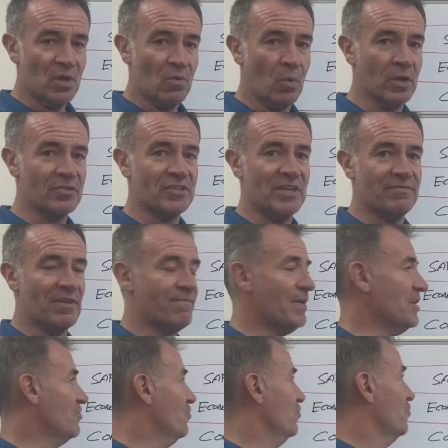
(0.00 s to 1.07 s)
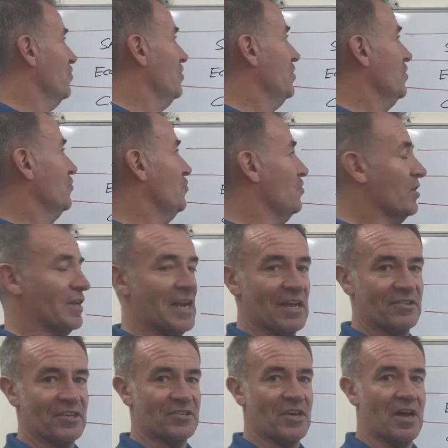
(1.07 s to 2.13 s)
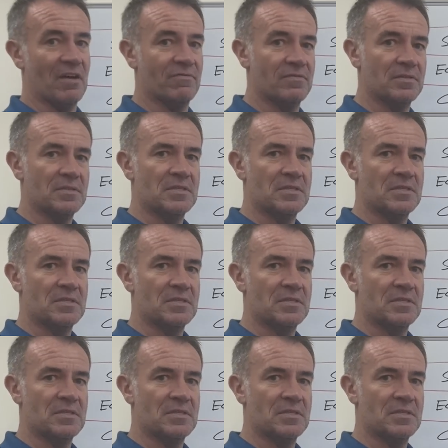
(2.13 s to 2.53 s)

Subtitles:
What safety features do the classics have?